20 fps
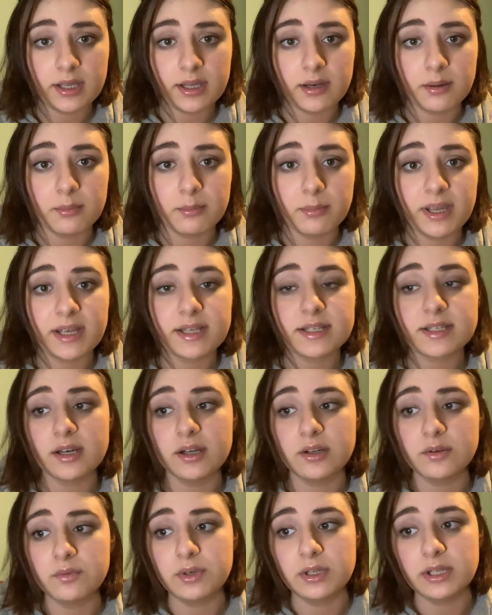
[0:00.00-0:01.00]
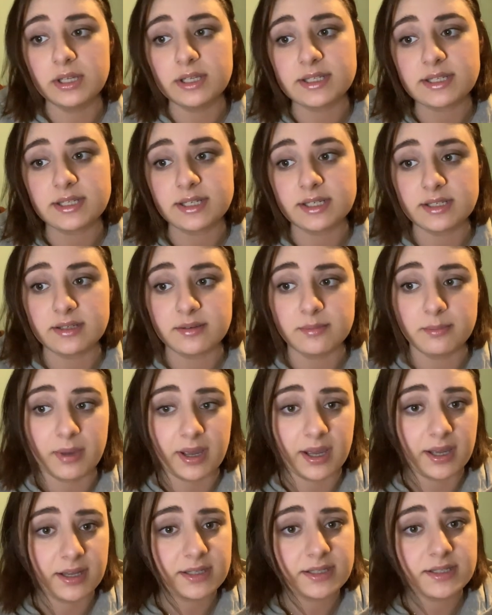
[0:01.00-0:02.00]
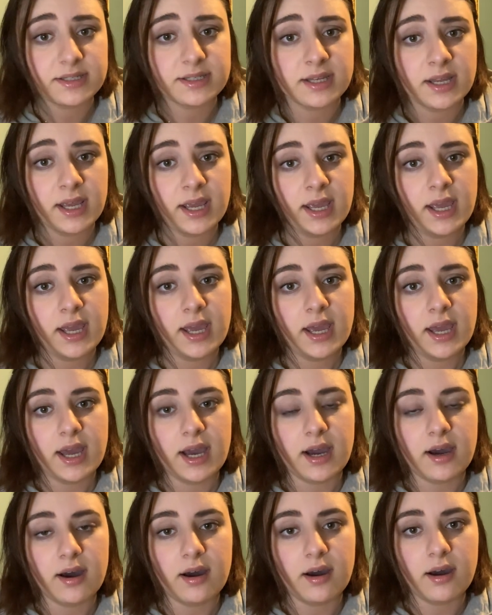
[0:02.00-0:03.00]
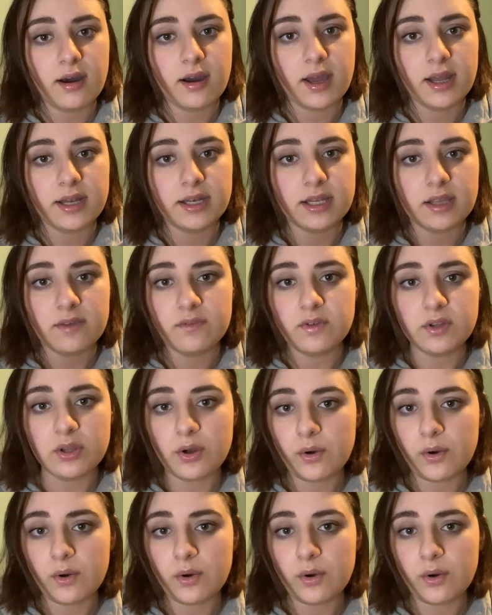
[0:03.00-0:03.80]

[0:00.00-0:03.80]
and it makes unrealistic demands. And even